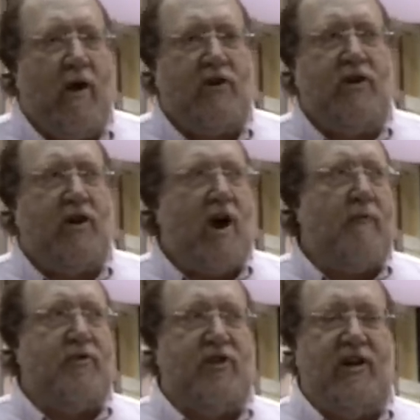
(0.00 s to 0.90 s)
We actually
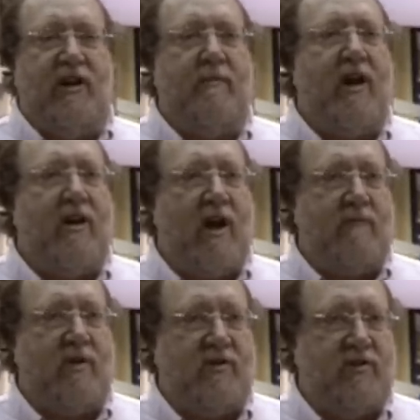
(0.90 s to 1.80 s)
accomplished it in about
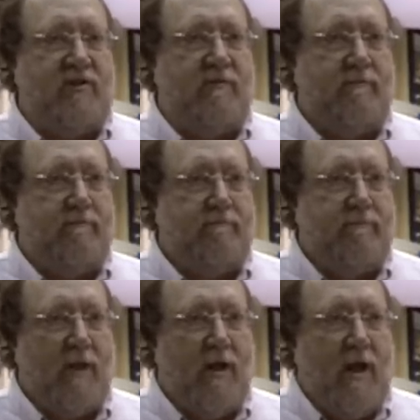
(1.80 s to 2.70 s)
9 months.
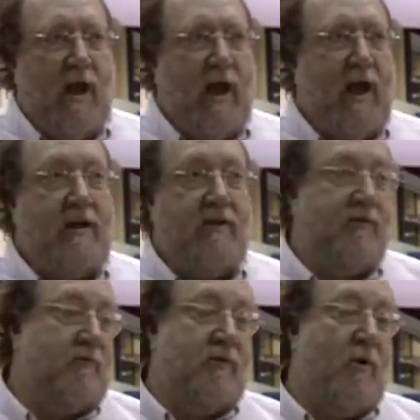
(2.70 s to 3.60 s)
And
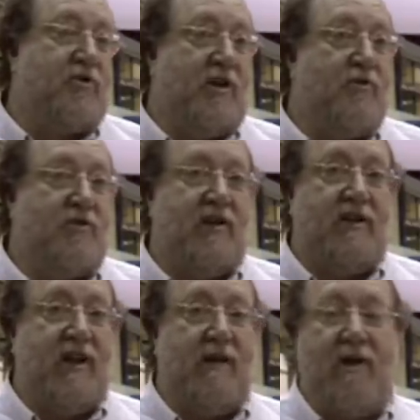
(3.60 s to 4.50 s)
the most interesting
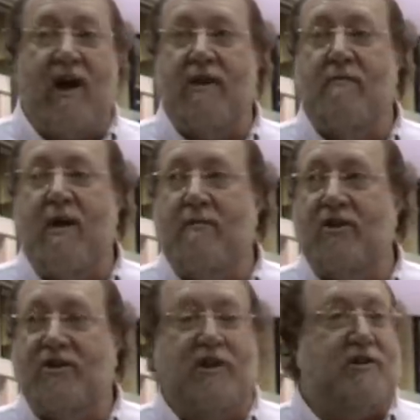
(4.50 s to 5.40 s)
thing about it, and maybe
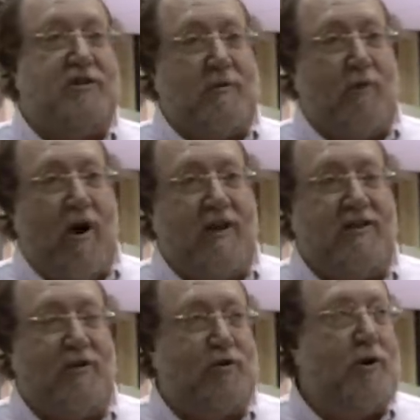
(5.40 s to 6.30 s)
this isn't
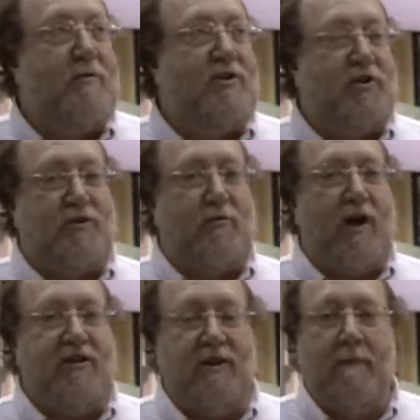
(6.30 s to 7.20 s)
surprising or shouldn't be so
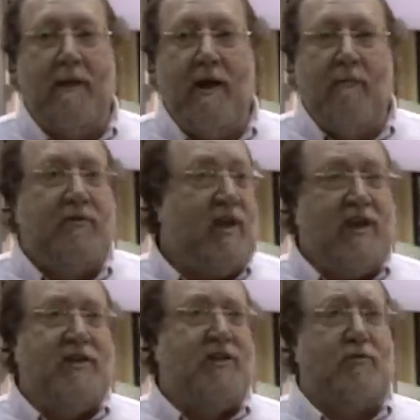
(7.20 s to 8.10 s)
surprising, but the
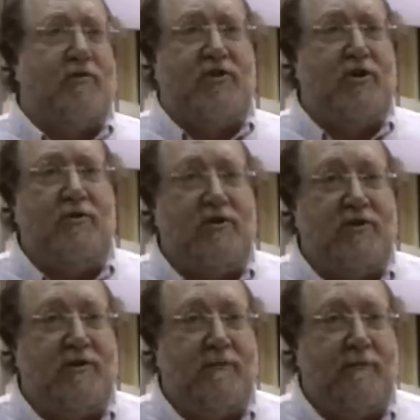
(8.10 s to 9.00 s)
easiest were the students.